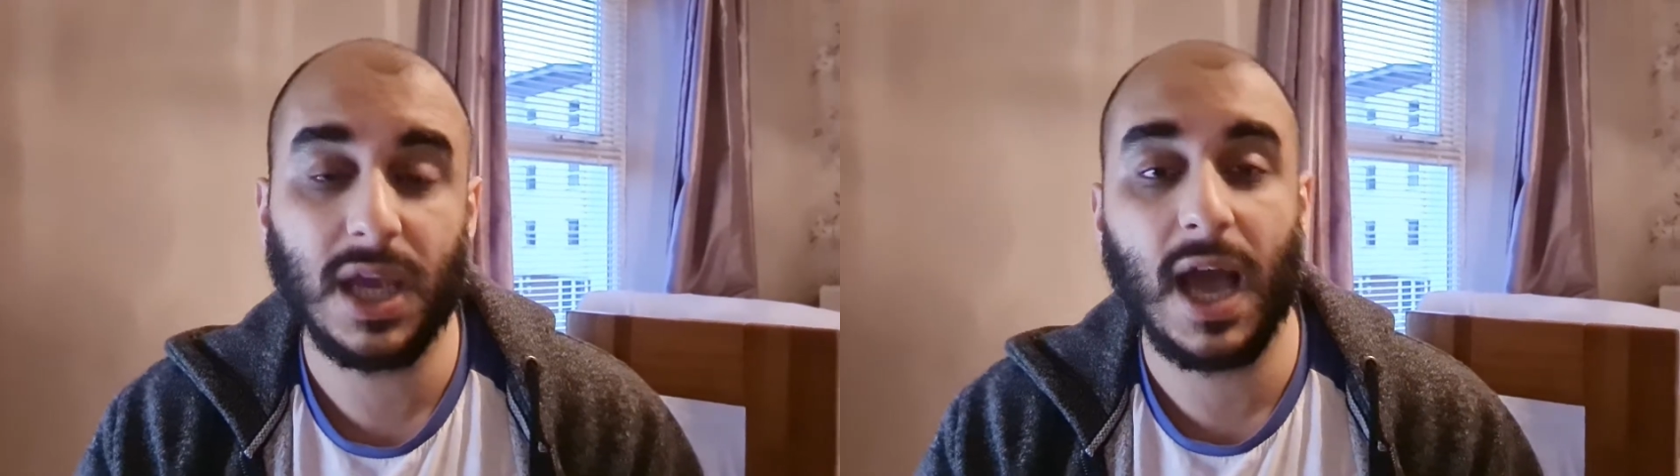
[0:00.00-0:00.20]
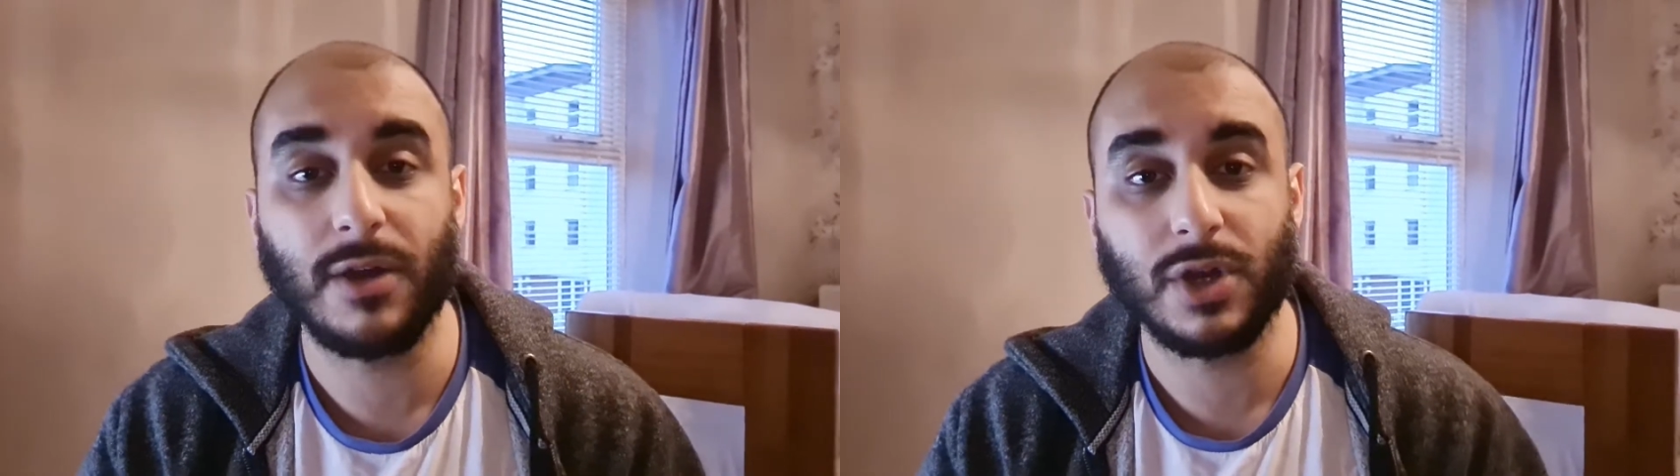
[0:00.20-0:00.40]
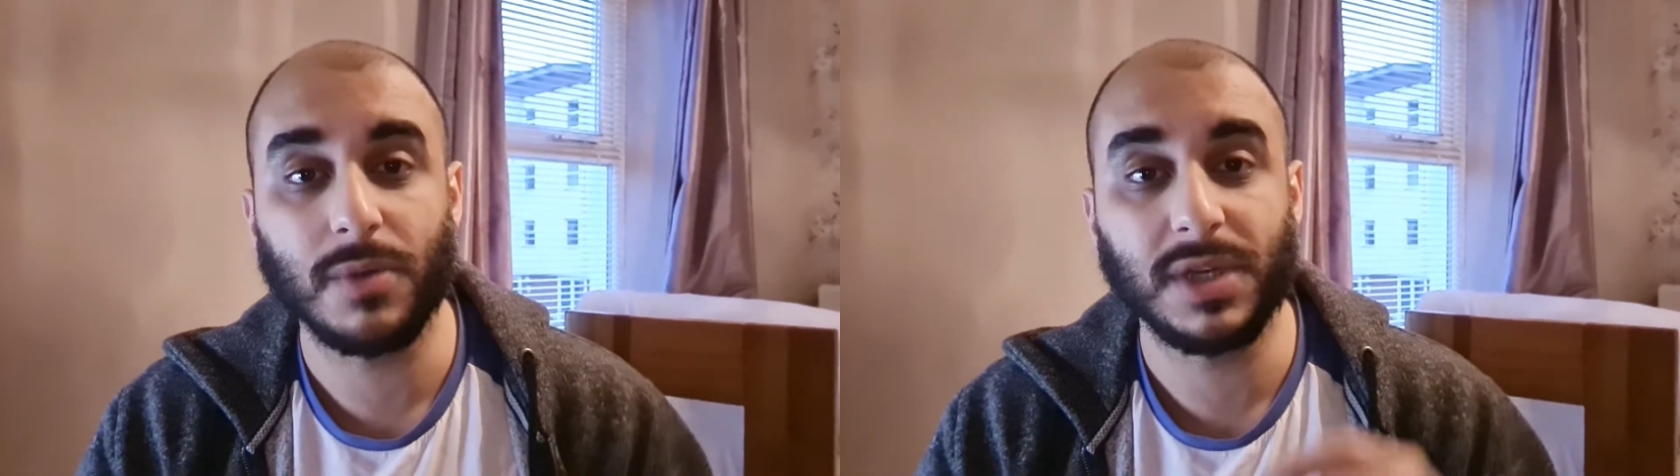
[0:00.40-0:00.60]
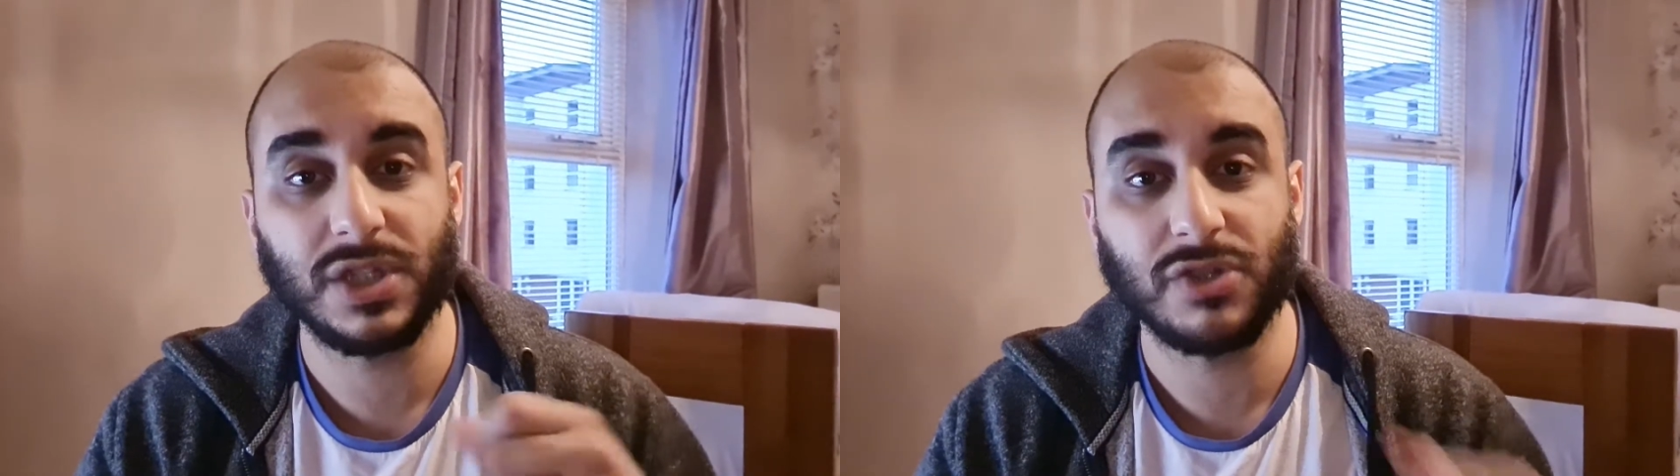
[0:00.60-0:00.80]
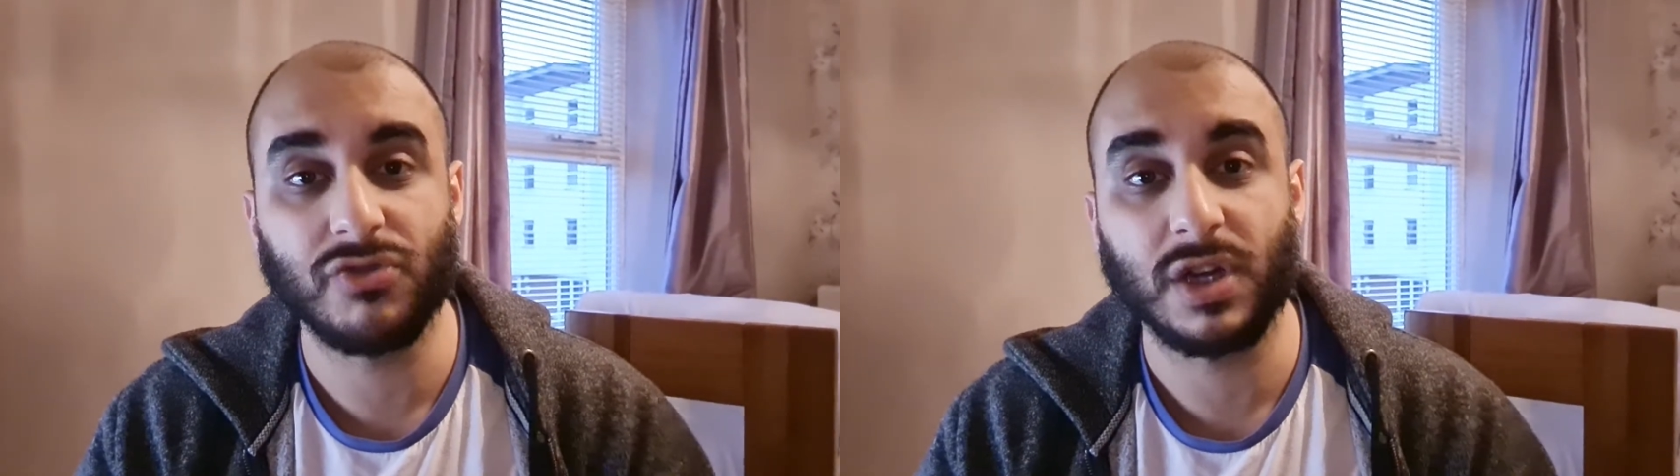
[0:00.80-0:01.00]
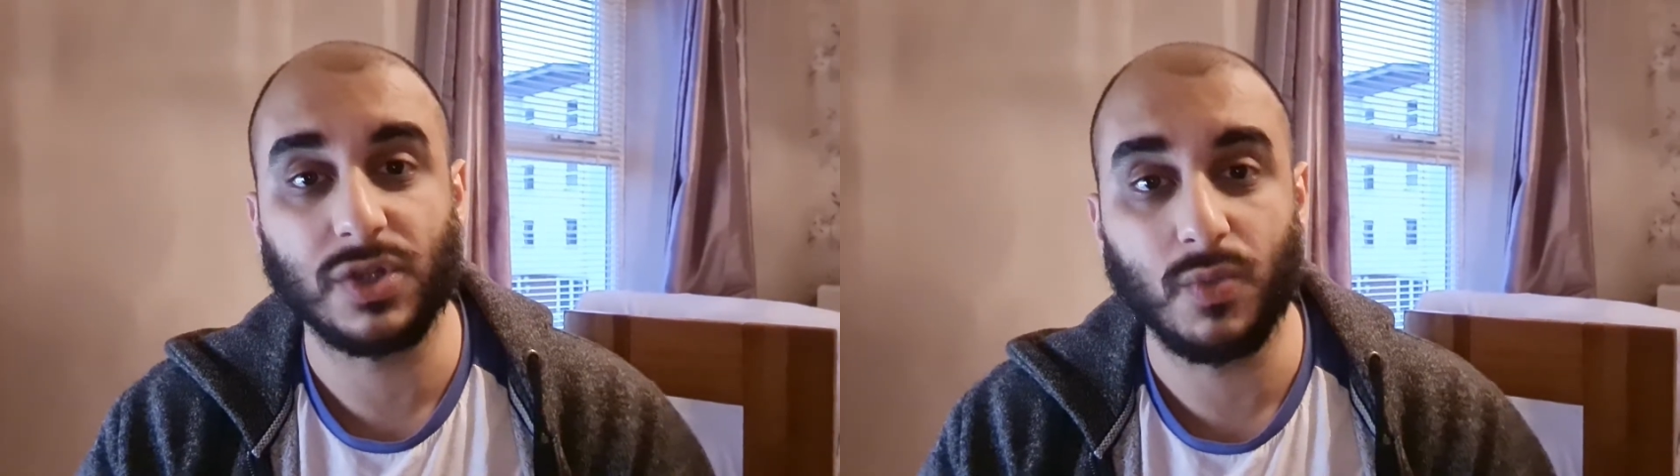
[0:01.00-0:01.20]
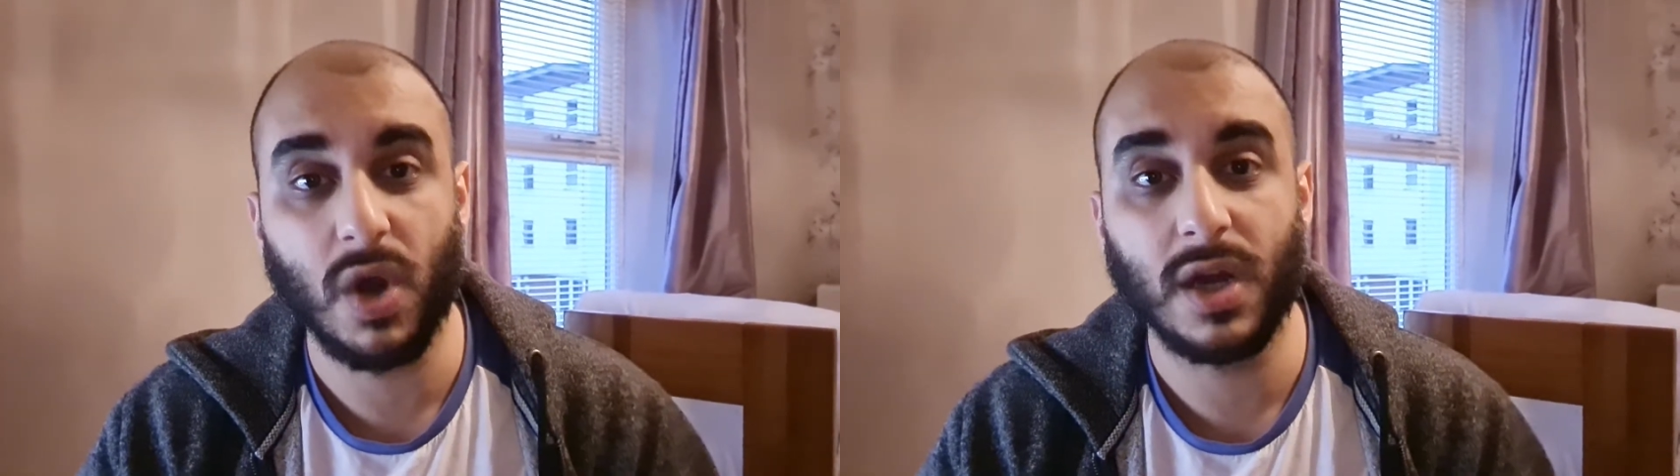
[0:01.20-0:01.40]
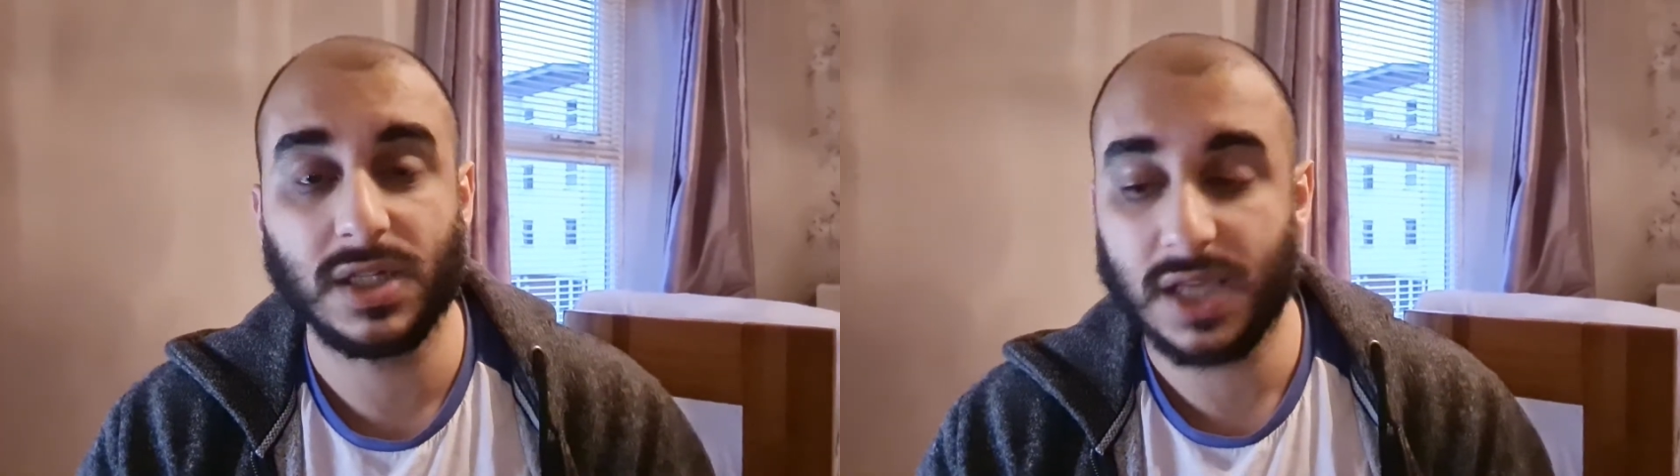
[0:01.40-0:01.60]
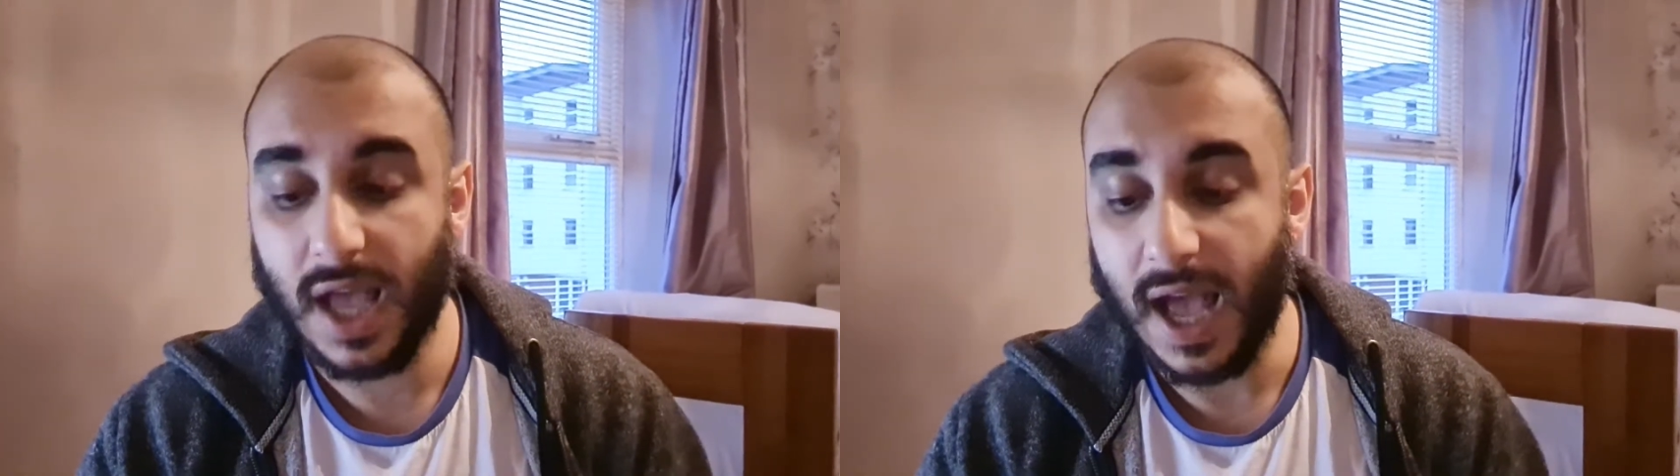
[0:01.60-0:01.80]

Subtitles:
how the commission structure works,